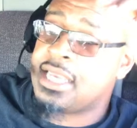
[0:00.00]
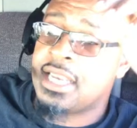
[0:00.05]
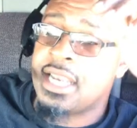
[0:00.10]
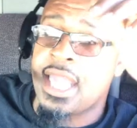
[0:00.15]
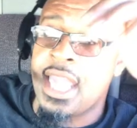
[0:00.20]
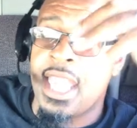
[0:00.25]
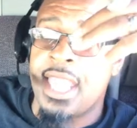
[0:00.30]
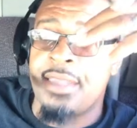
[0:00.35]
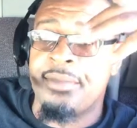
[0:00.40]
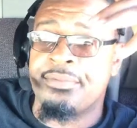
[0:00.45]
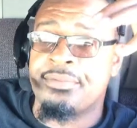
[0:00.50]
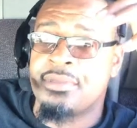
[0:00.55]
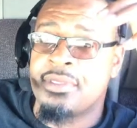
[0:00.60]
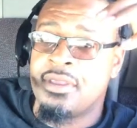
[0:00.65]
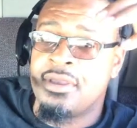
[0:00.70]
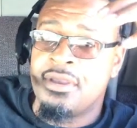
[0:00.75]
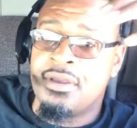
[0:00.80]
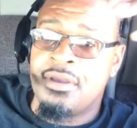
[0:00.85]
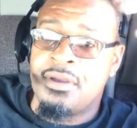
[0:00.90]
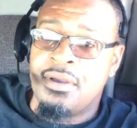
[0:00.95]
you that.
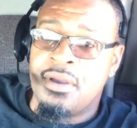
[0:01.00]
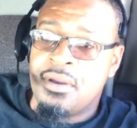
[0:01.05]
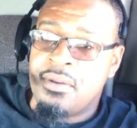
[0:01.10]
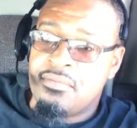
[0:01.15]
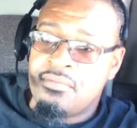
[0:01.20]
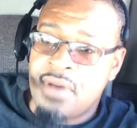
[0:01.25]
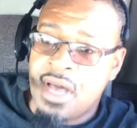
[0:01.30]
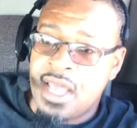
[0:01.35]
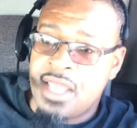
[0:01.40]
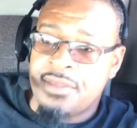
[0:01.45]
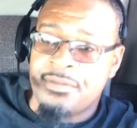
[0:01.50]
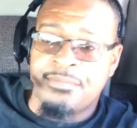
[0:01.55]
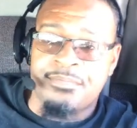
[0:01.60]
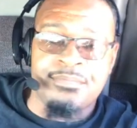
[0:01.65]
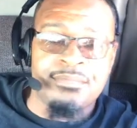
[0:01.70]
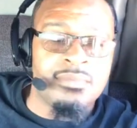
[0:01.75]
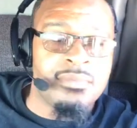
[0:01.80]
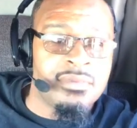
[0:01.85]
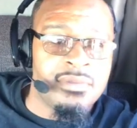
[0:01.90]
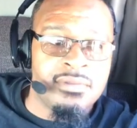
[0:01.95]
But
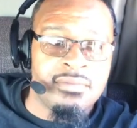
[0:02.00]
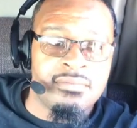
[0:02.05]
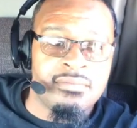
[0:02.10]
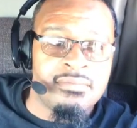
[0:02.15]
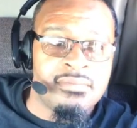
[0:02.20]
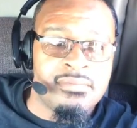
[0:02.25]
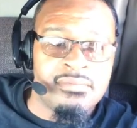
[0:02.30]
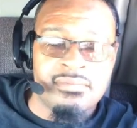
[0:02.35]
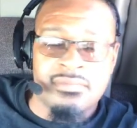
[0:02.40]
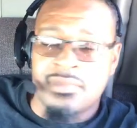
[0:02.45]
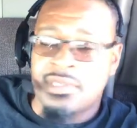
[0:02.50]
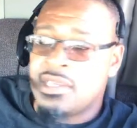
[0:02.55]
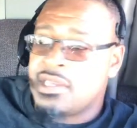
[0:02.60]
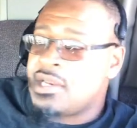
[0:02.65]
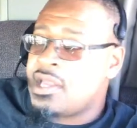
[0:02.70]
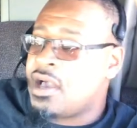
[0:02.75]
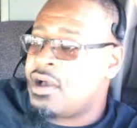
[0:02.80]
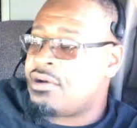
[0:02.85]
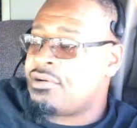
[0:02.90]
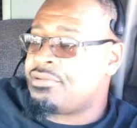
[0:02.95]
you
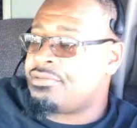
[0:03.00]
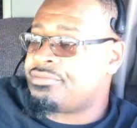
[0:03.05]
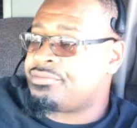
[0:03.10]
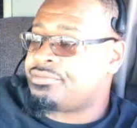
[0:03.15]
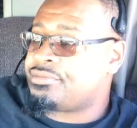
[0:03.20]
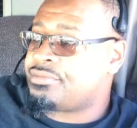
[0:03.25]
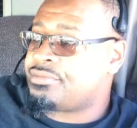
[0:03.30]
know,